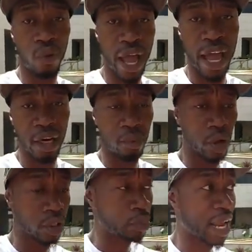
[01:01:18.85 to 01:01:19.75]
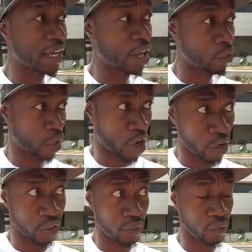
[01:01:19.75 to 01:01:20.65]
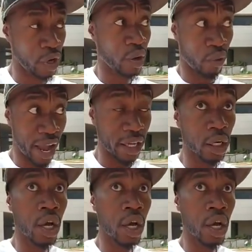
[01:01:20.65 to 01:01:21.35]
add and multiply that are recursive, right?